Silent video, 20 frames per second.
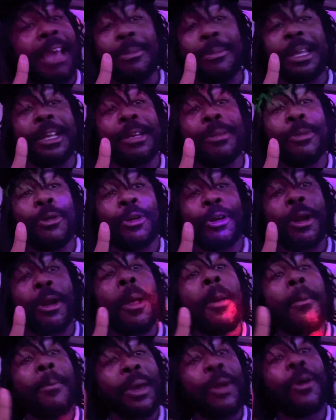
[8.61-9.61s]
me anymore
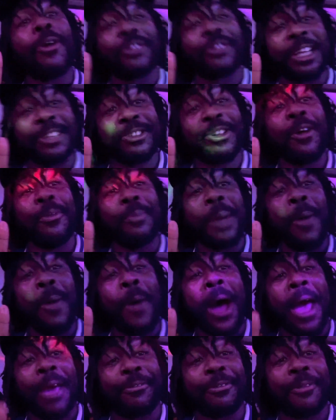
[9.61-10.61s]
because I found my
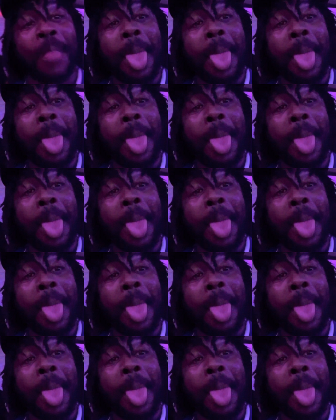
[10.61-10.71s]
wife.